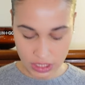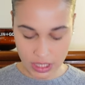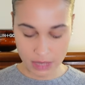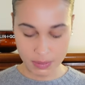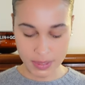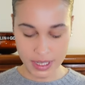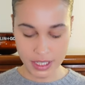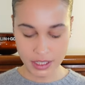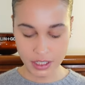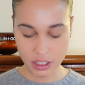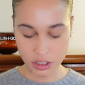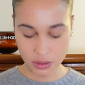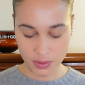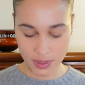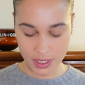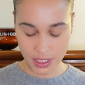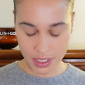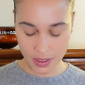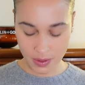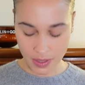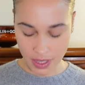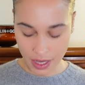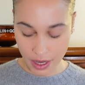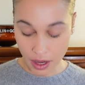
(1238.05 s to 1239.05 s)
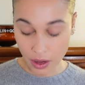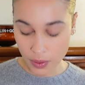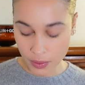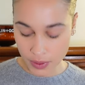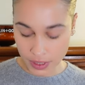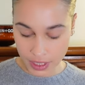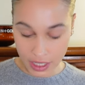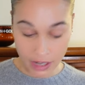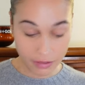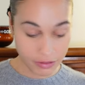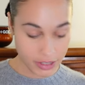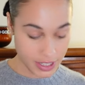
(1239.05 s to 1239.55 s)
they messaged me and they were like, oh,
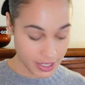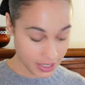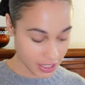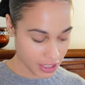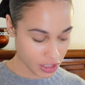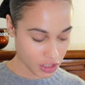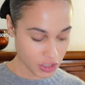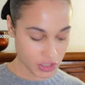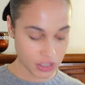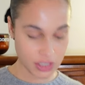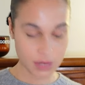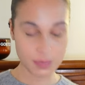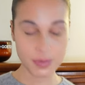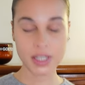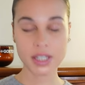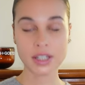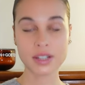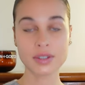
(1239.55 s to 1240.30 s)
we'd love to send you something.